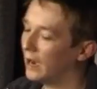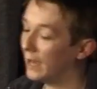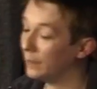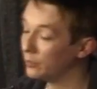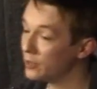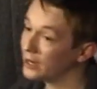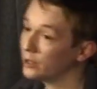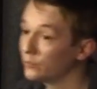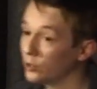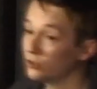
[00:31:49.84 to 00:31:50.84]
And that
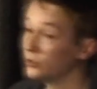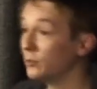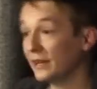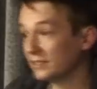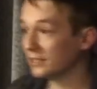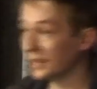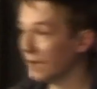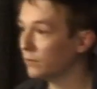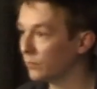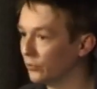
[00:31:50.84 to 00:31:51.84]
kind of monitoring you basically
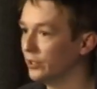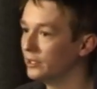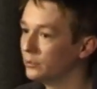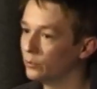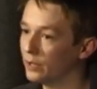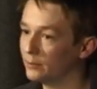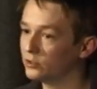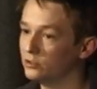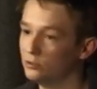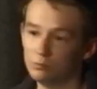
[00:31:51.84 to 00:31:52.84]
get for free with
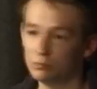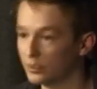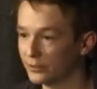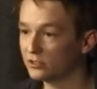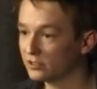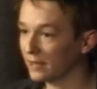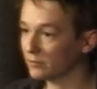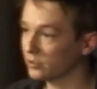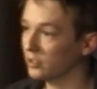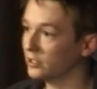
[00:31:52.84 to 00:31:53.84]
Amazon. You pretty much just have
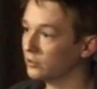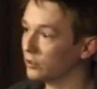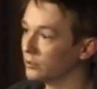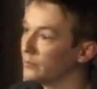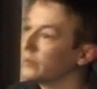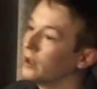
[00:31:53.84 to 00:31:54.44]
to turn it on.